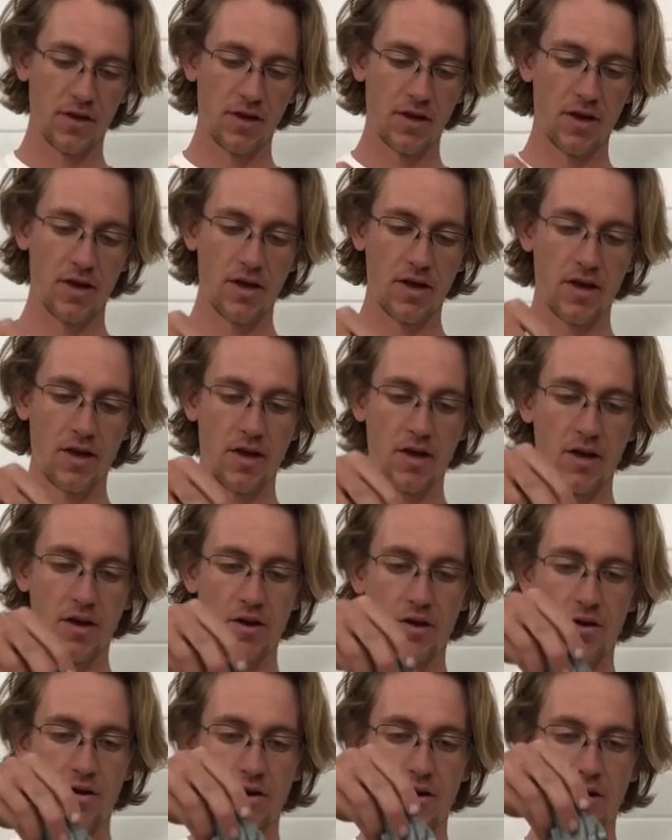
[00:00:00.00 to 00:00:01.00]
if we
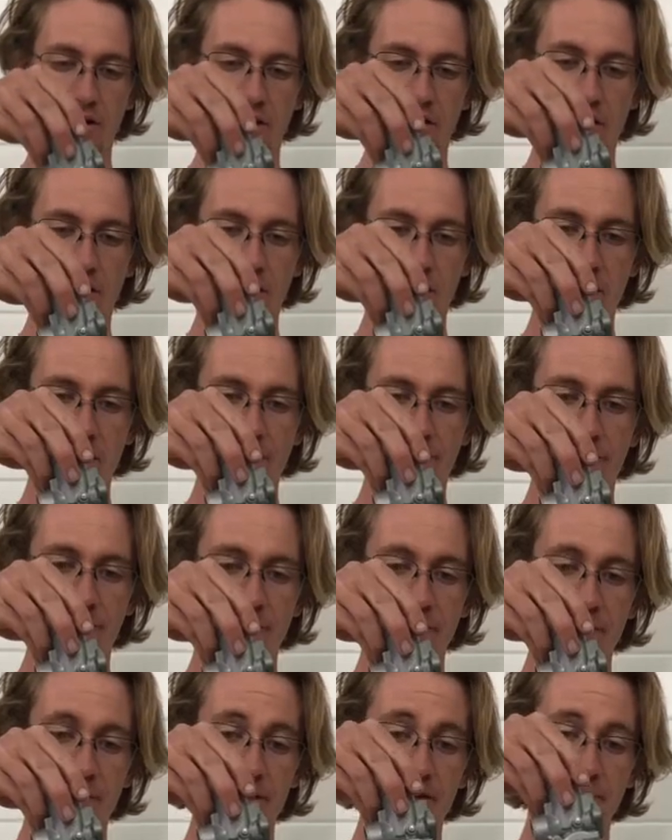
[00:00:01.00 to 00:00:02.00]
imagine that this is
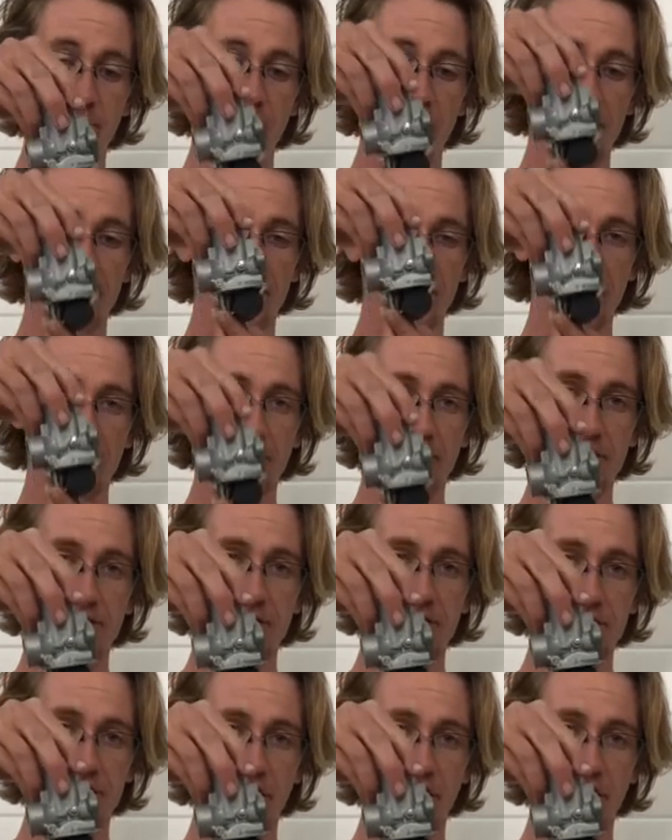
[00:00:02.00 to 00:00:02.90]
captured in a bowl